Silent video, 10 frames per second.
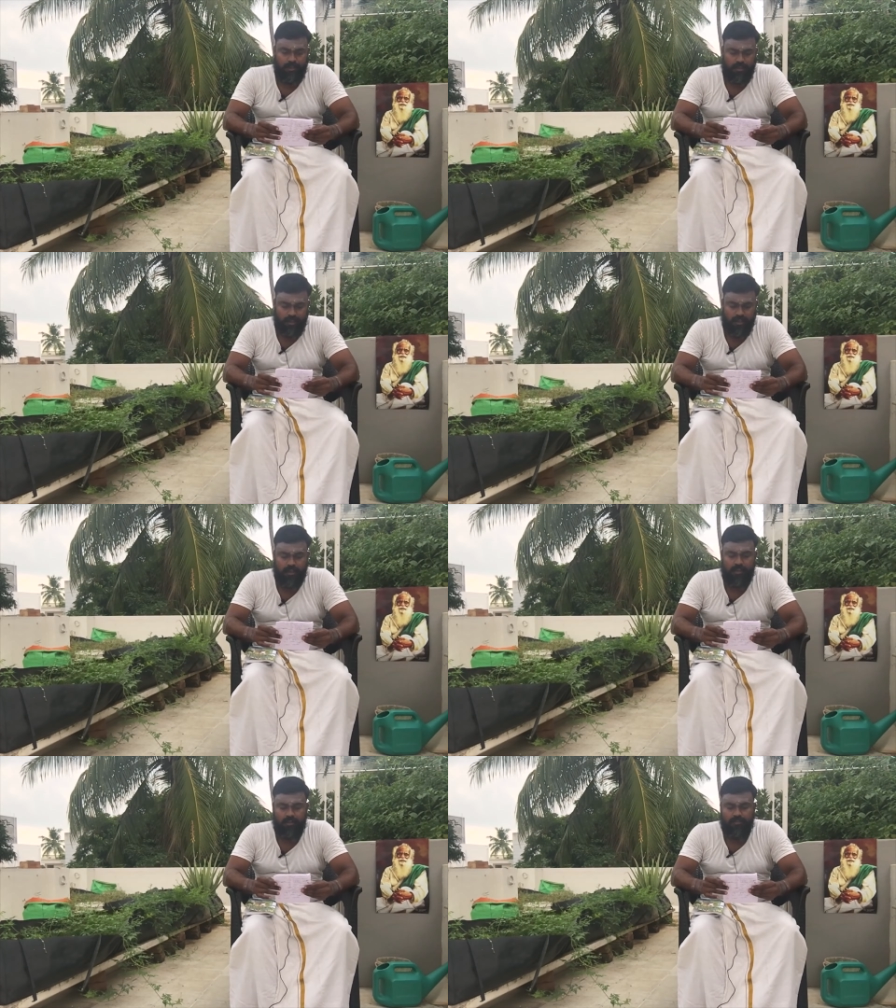
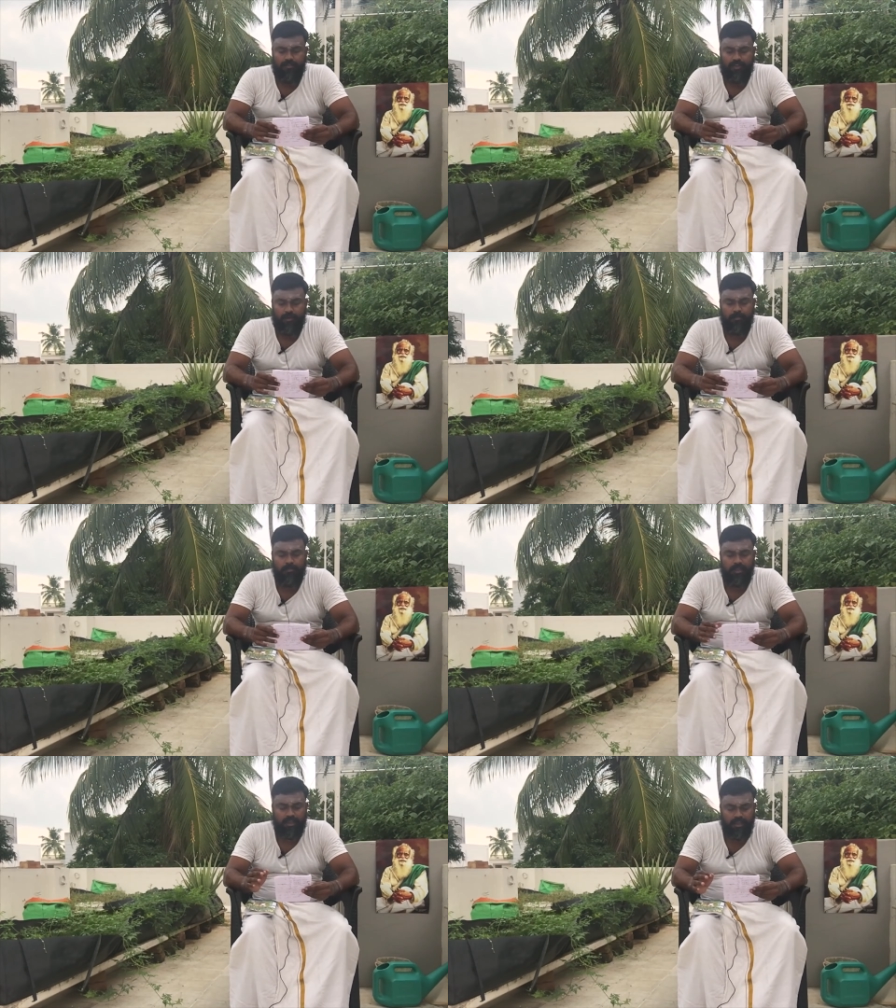taken from
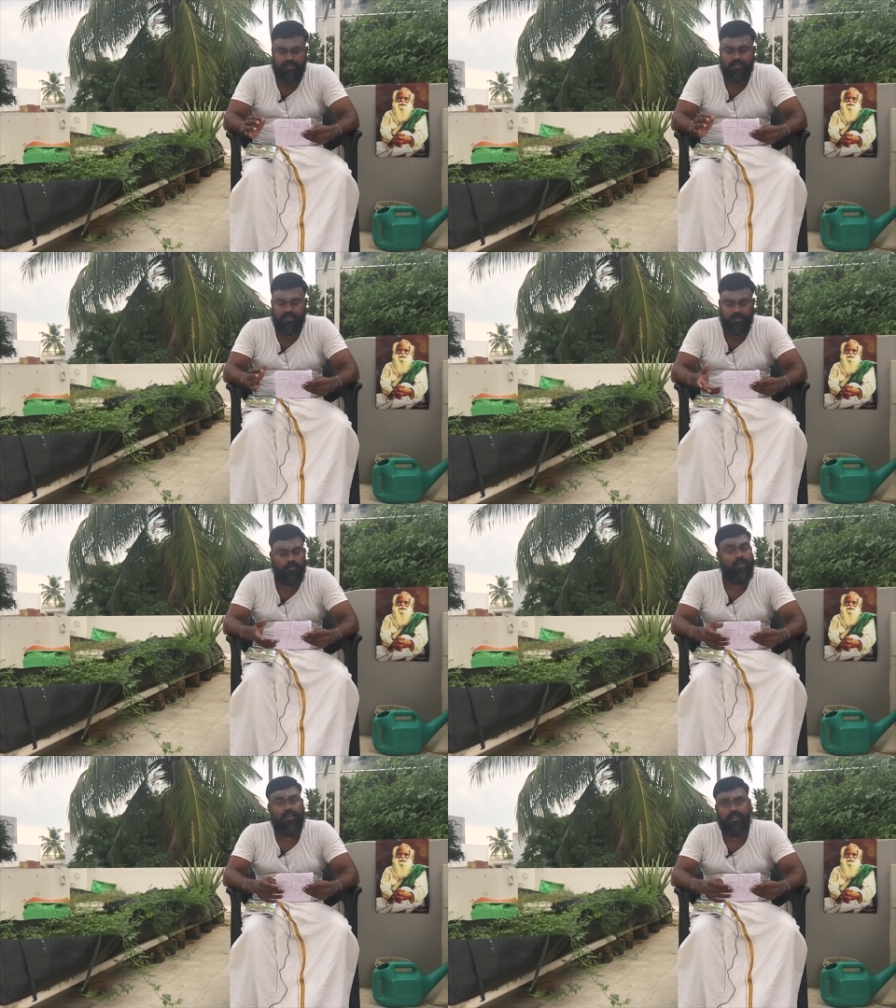the kids to
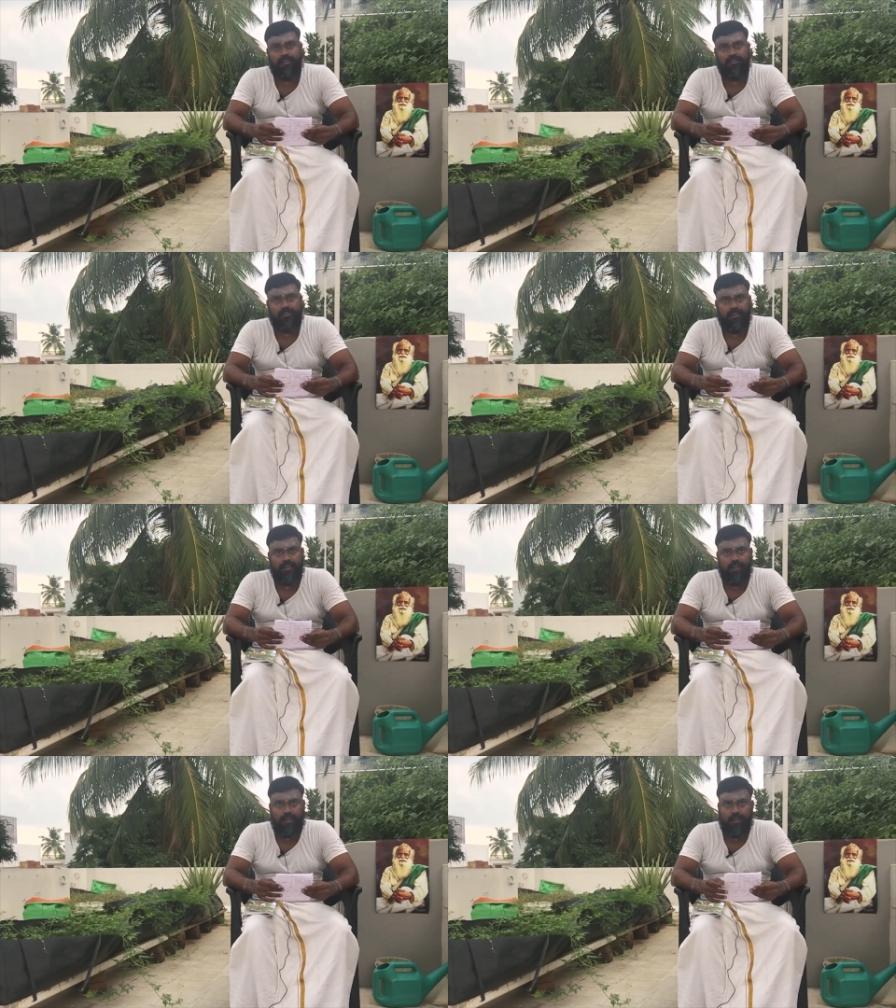the adults.
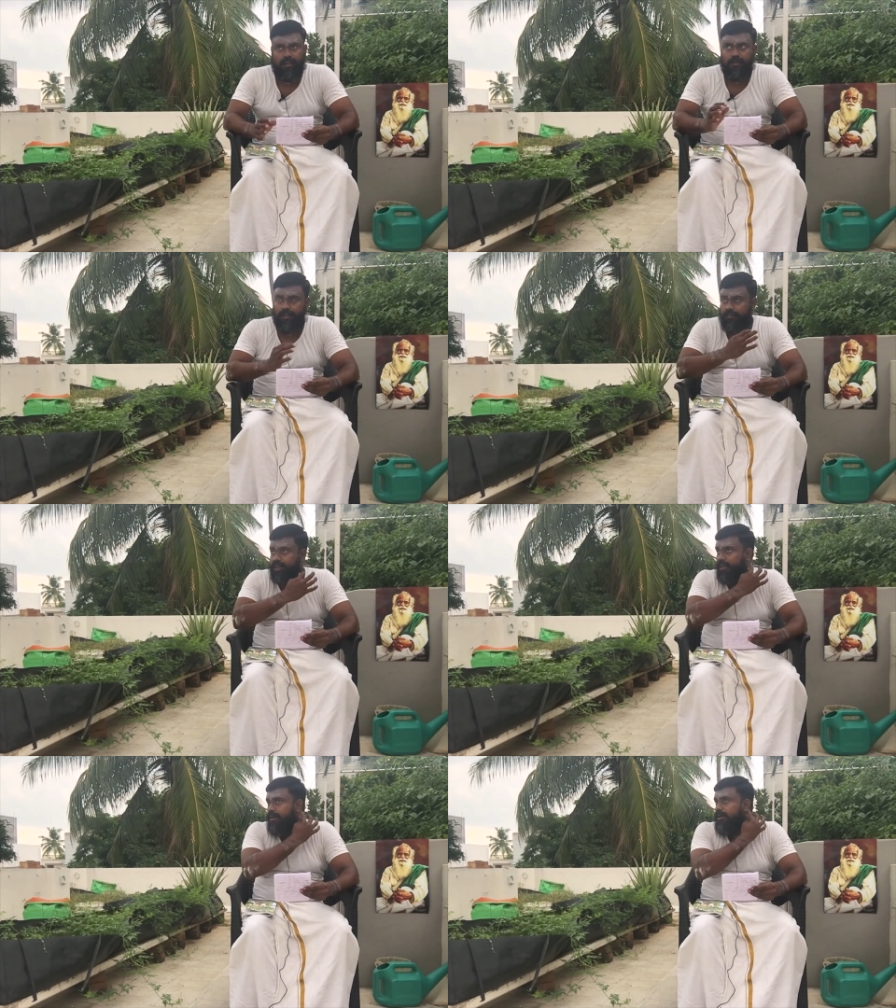even
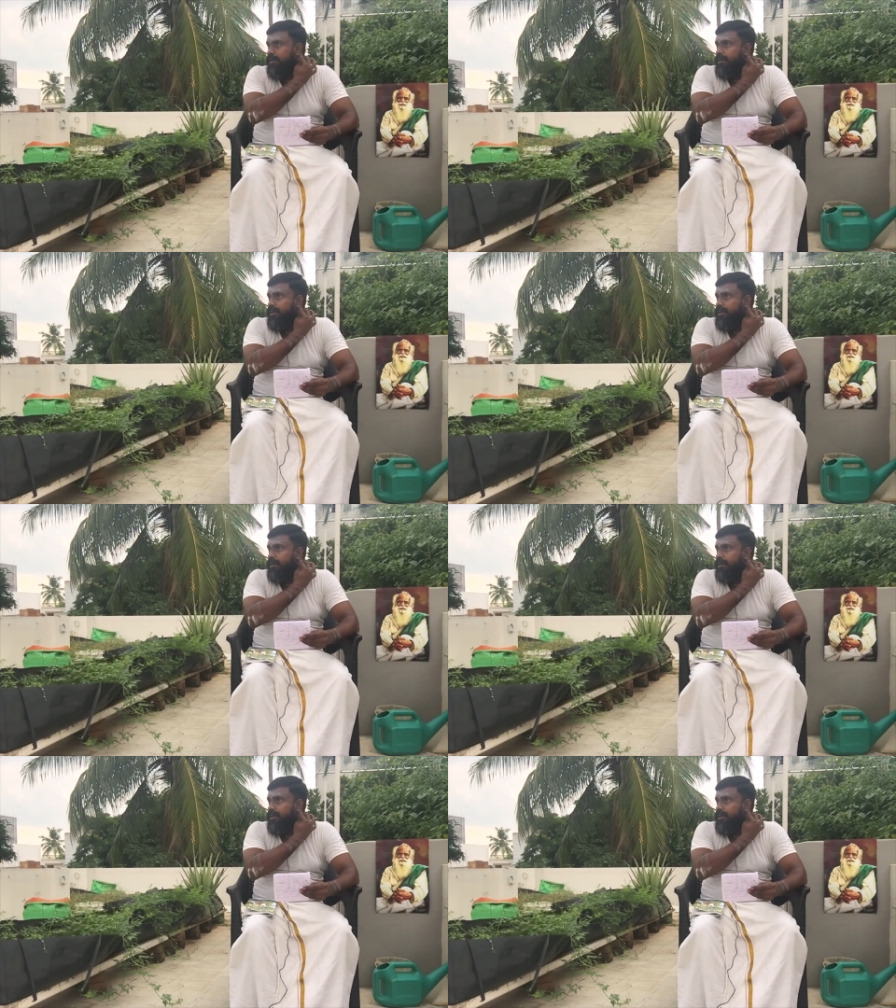a